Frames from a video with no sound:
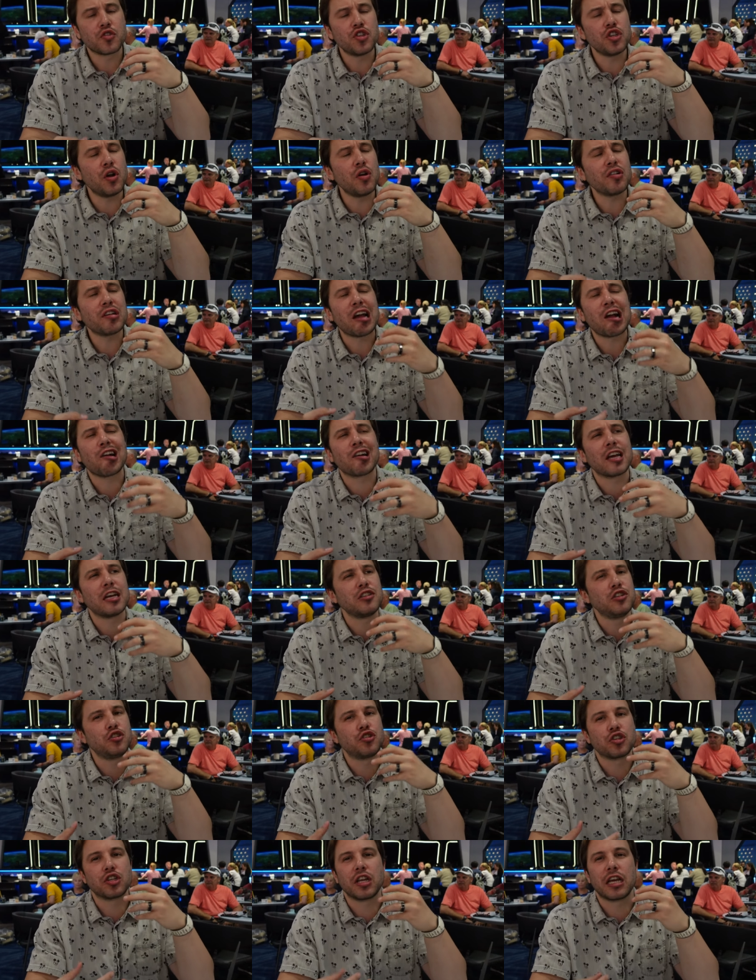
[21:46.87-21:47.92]
Do you know carrot cake's
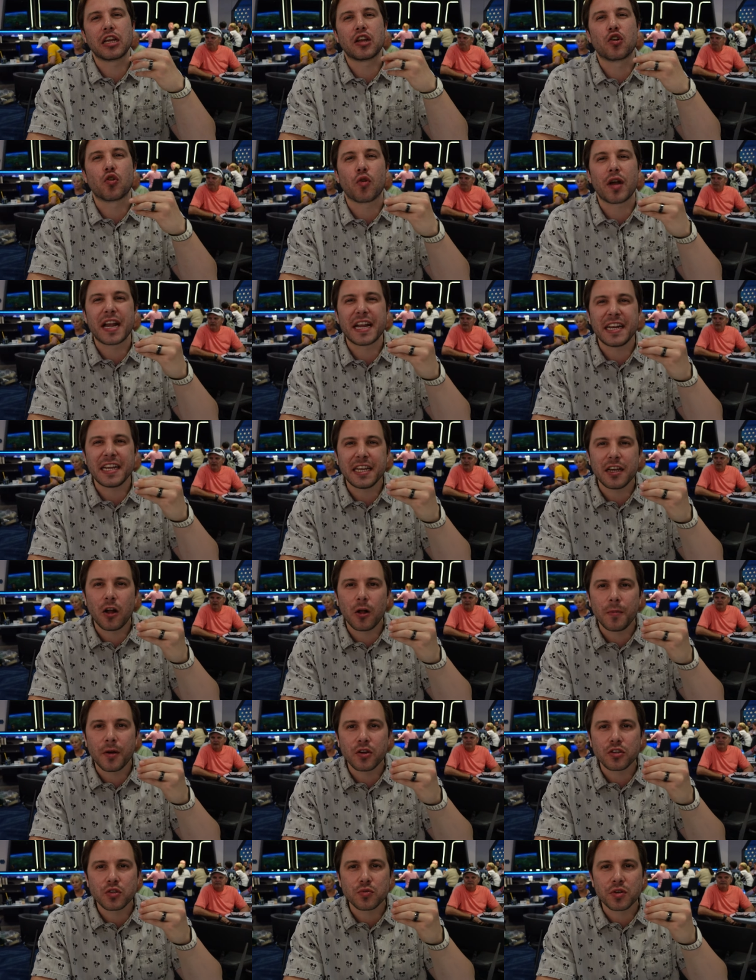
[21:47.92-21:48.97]
usually, like, grainy
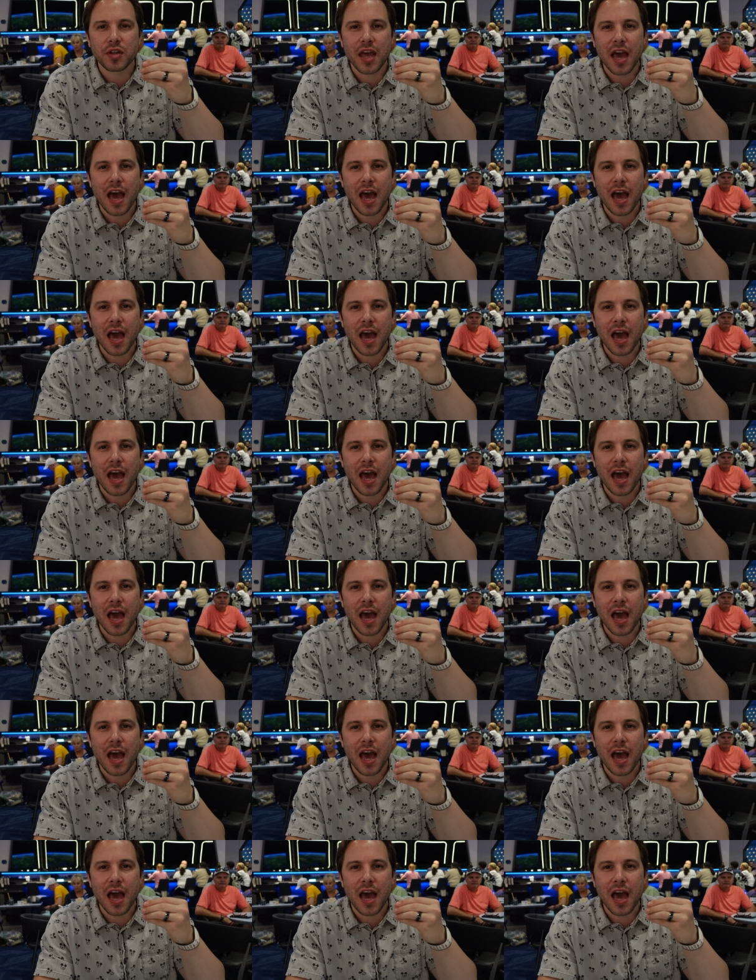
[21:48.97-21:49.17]
almost when you